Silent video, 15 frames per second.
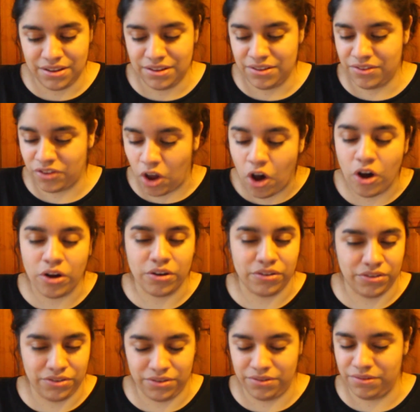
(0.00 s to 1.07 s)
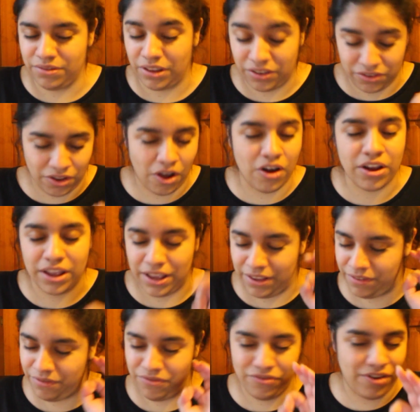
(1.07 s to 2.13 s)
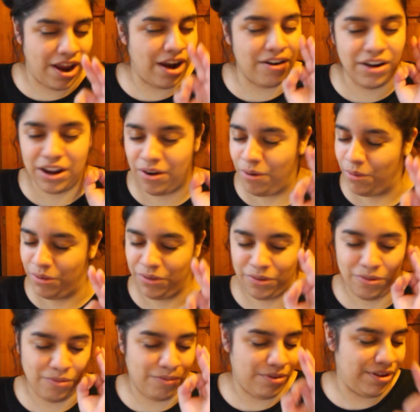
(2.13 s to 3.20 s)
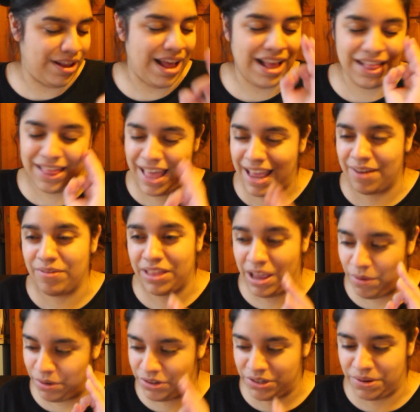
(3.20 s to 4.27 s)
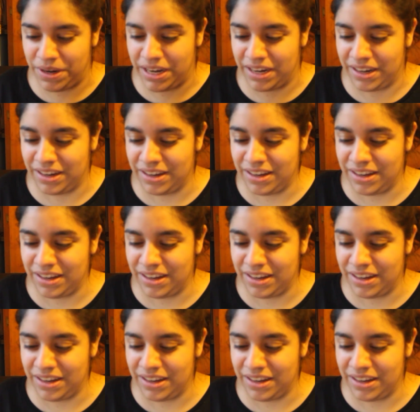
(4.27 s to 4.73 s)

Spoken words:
songs. The song is very old school. I like what they were doing.